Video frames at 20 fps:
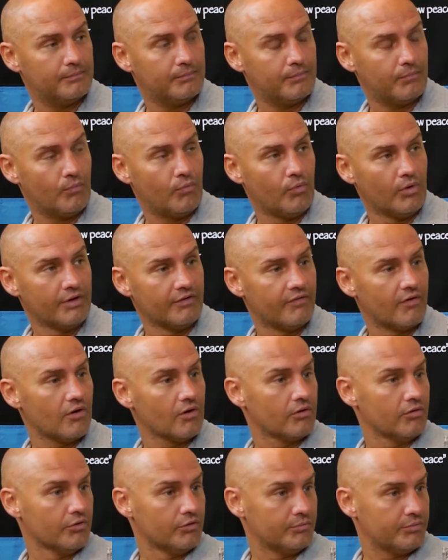One of
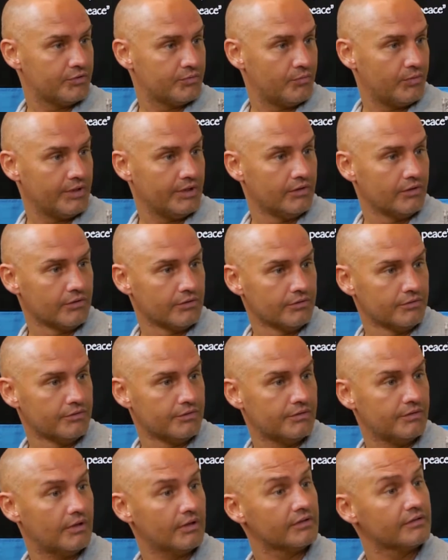our groups, we
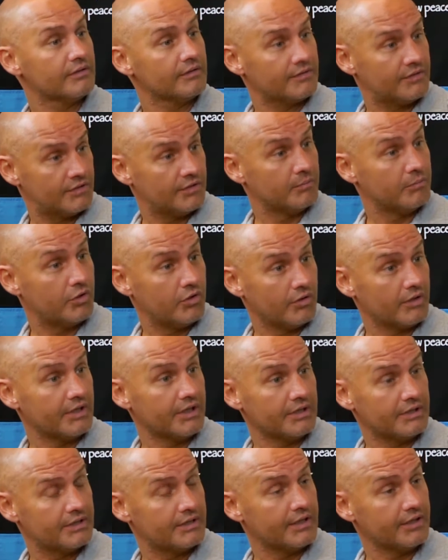learned some
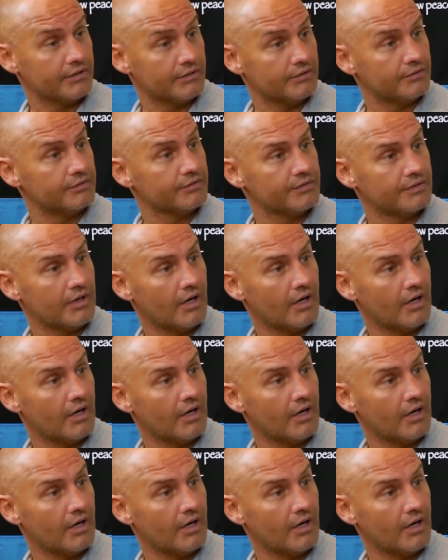cooking skills.